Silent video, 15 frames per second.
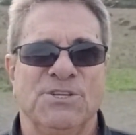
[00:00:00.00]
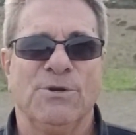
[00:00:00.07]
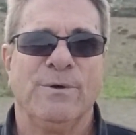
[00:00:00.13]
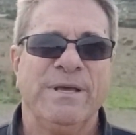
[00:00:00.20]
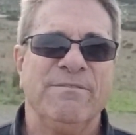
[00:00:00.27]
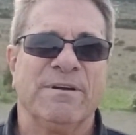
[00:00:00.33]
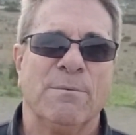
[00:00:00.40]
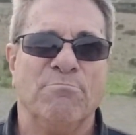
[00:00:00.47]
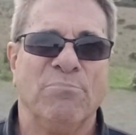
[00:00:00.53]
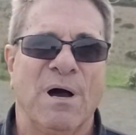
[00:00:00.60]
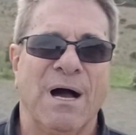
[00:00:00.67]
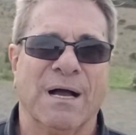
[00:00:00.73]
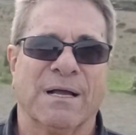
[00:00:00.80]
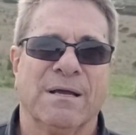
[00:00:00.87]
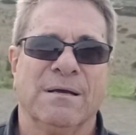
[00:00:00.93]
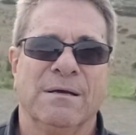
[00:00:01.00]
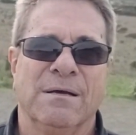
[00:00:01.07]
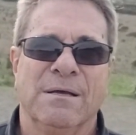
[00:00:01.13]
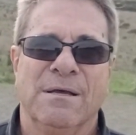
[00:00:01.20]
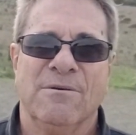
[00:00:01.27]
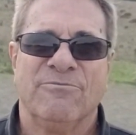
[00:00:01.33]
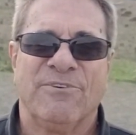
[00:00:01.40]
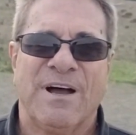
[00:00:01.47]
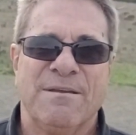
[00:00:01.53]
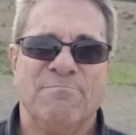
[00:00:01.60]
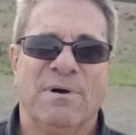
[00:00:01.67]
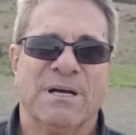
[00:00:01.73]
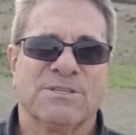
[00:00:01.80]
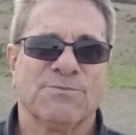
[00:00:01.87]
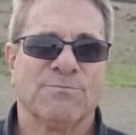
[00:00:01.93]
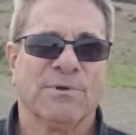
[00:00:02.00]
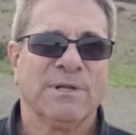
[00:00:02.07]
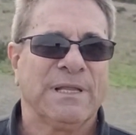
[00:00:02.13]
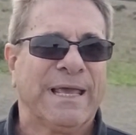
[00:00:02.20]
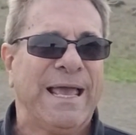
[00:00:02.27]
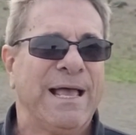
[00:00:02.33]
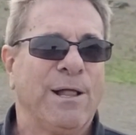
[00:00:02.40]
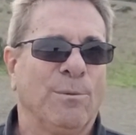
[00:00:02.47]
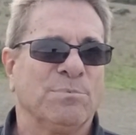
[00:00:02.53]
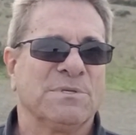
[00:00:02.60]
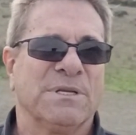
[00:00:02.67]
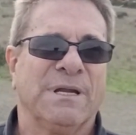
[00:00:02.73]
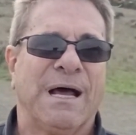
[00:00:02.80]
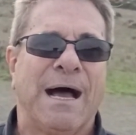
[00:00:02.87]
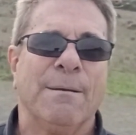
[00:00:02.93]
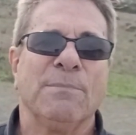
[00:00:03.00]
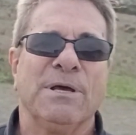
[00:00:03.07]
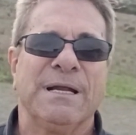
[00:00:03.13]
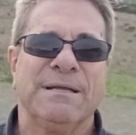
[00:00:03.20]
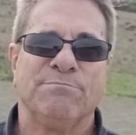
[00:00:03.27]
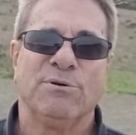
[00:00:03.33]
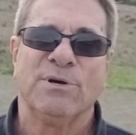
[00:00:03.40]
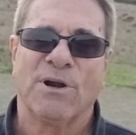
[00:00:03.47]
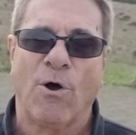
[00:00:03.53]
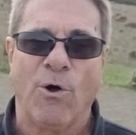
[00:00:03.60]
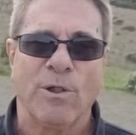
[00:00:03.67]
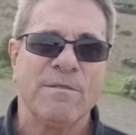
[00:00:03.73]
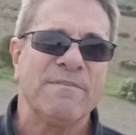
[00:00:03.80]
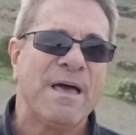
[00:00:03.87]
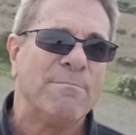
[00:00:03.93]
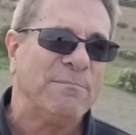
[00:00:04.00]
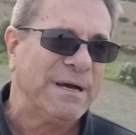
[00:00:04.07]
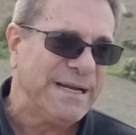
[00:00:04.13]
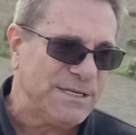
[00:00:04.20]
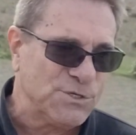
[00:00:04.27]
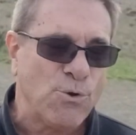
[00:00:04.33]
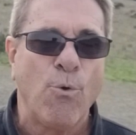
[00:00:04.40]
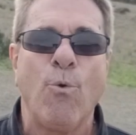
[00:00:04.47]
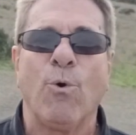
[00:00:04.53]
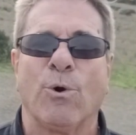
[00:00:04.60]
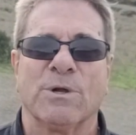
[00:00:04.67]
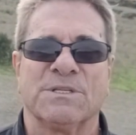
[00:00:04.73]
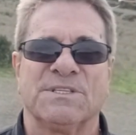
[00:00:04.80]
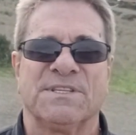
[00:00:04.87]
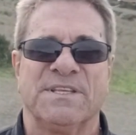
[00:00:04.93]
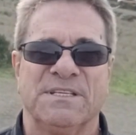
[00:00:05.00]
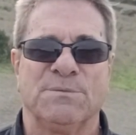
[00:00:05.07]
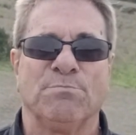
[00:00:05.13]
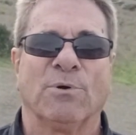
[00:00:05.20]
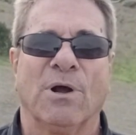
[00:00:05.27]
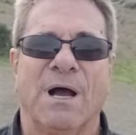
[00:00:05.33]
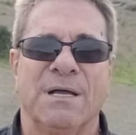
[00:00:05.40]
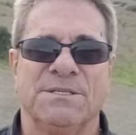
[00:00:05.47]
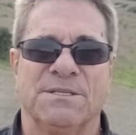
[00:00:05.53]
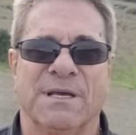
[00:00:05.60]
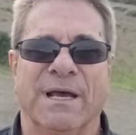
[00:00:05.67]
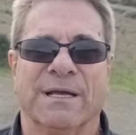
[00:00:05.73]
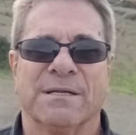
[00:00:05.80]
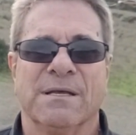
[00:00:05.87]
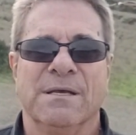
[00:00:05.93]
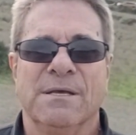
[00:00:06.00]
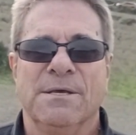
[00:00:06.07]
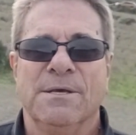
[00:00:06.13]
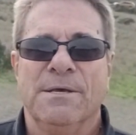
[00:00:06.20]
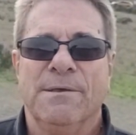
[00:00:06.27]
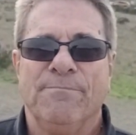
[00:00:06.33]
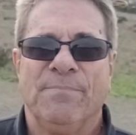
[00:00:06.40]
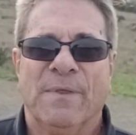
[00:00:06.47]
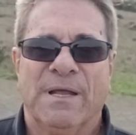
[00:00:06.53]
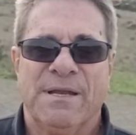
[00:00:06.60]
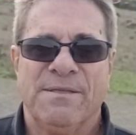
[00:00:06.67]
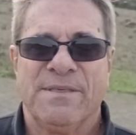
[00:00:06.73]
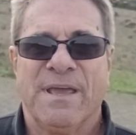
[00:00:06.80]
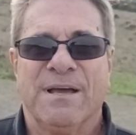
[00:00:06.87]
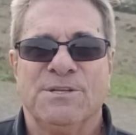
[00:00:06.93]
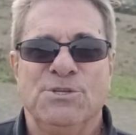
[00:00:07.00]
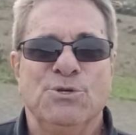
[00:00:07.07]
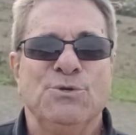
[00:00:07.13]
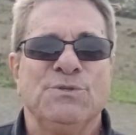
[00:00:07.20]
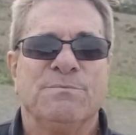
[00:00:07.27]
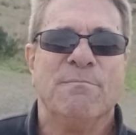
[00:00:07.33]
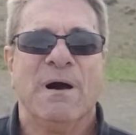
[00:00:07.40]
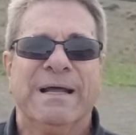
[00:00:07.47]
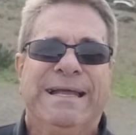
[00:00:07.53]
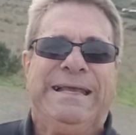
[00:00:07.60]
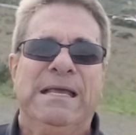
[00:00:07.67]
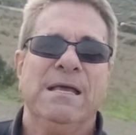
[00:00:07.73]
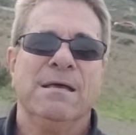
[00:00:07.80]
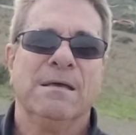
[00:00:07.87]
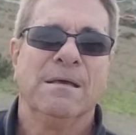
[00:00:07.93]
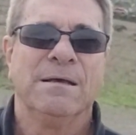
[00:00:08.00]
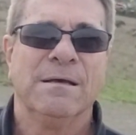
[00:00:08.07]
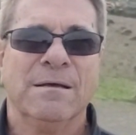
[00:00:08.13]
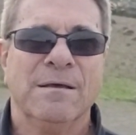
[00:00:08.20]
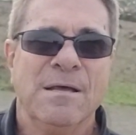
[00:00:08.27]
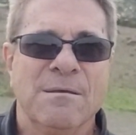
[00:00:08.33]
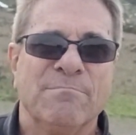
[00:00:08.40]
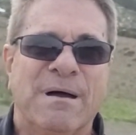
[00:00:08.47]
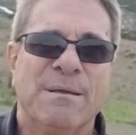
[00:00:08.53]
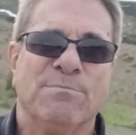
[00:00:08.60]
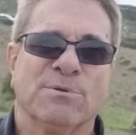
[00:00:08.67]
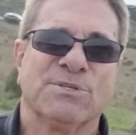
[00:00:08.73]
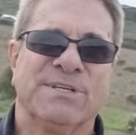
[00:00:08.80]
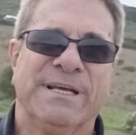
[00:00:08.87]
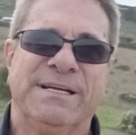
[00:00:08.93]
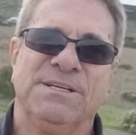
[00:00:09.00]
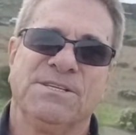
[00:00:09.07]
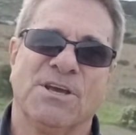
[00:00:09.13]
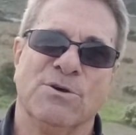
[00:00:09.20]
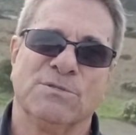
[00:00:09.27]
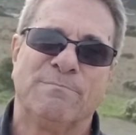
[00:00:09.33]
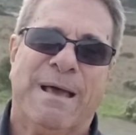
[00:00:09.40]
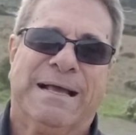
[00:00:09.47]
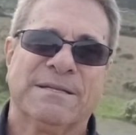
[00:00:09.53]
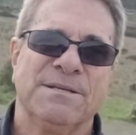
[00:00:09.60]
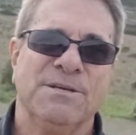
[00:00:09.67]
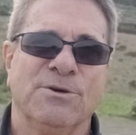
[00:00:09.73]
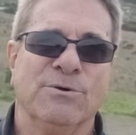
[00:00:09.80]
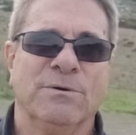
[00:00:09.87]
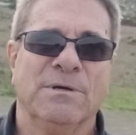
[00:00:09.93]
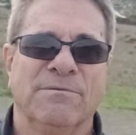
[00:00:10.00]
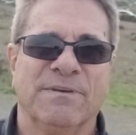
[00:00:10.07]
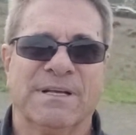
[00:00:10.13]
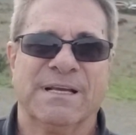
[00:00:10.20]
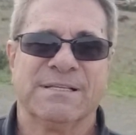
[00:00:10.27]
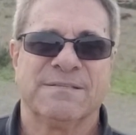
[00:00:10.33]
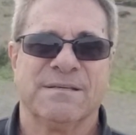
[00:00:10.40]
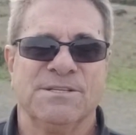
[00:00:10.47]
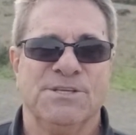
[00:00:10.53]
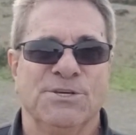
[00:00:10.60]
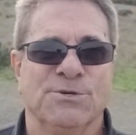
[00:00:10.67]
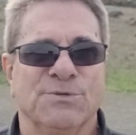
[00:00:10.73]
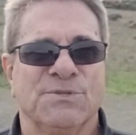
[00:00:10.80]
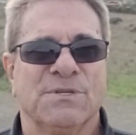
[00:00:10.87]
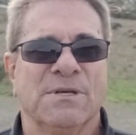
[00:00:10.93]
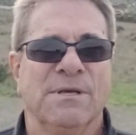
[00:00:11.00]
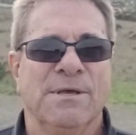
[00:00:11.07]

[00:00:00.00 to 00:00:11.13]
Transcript: Even $1, $5 really helps. And I'm going to put all of that money towards this project. Any of the unused money, by percentage, goes back to you if it gets unused.